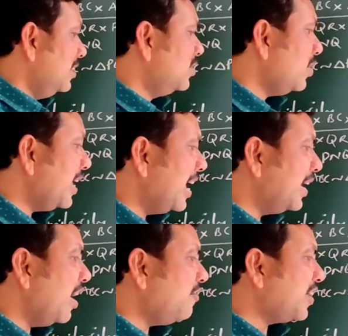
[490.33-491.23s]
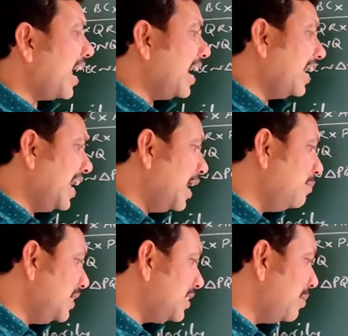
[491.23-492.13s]
So, area of triangle
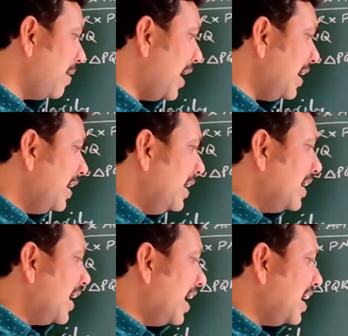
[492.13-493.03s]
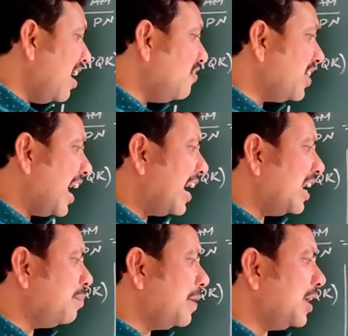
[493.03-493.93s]
ABC by area of
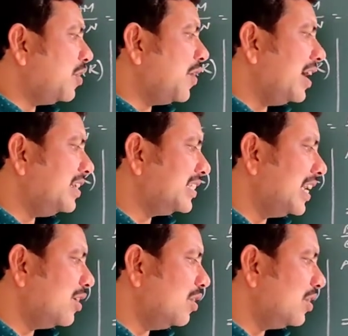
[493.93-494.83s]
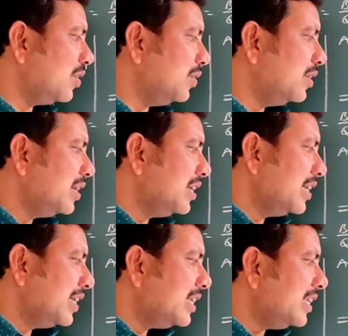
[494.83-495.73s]
triangle PQR is equal to
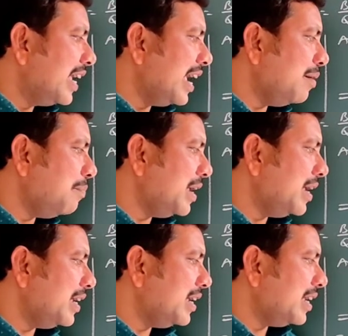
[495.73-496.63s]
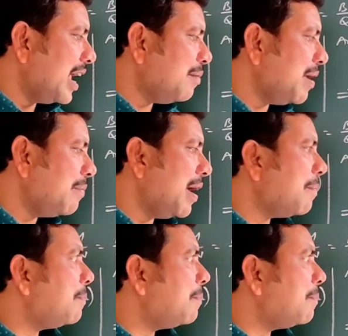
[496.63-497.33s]
AB by